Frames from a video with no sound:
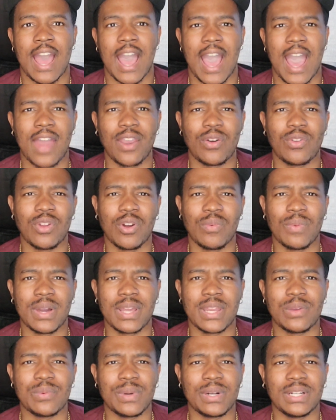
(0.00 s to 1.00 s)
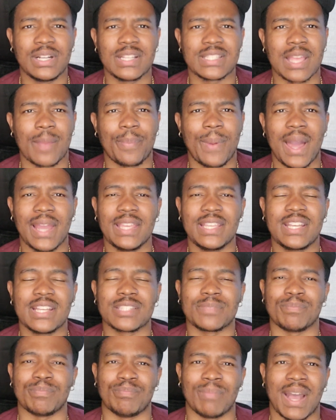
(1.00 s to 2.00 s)
I don't know what it was. I probably
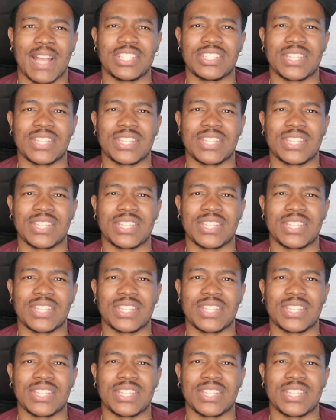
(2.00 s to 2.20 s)
because my